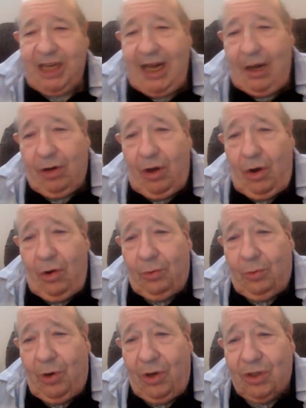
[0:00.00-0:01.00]
and Al
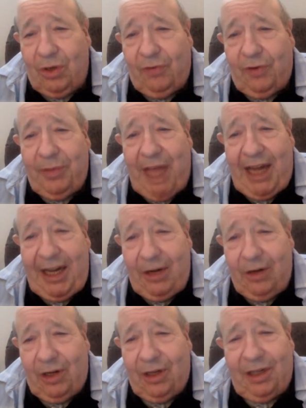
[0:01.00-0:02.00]
Cohn were also from that
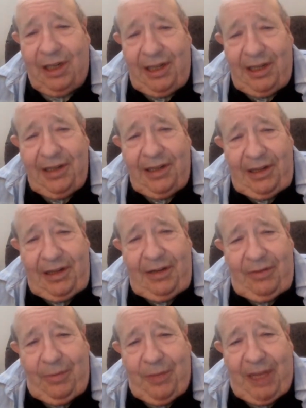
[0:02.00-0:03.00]
ilk,
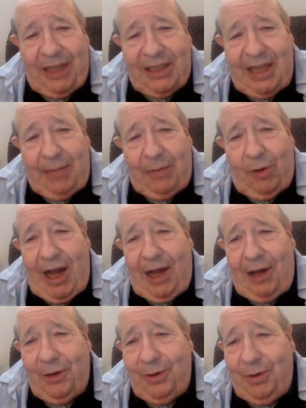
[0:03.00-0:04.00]
from that same
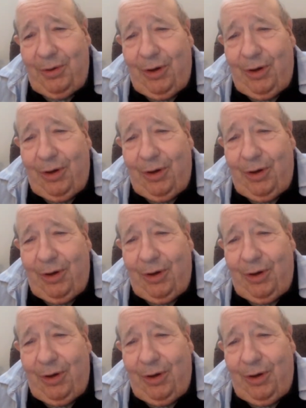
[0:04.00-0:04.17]
crowd,